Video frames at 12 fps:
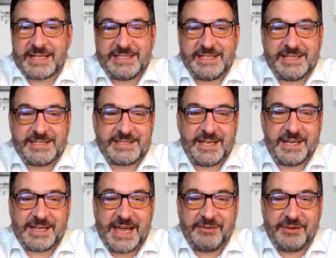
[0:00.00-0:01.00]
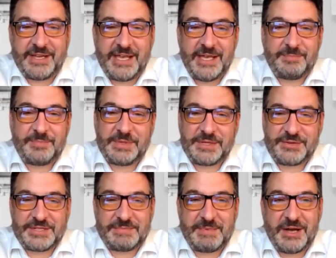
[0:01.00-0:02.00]
is Karen Gibb,
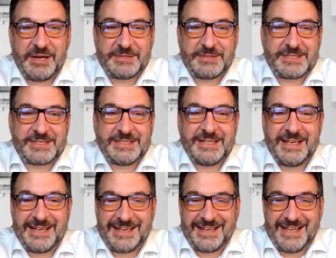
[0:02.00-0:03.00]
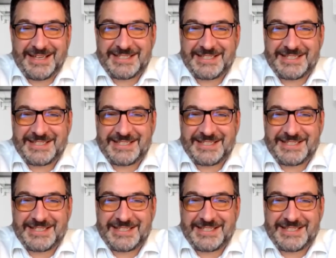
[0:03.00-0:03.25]
Chris Miles, Claire